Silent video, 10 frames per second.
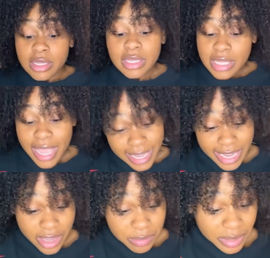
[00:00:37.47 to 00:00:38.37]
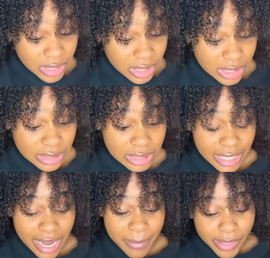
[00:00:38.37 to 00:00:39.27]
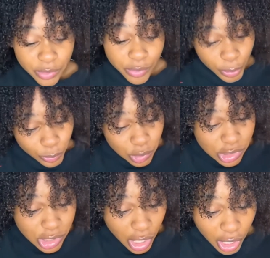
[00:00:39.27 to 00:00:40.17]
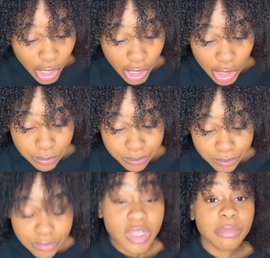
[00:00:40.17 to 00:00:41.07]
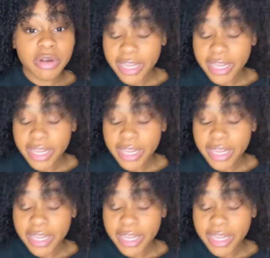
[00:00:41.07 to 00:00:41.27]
I am looking at my little notes. But all right,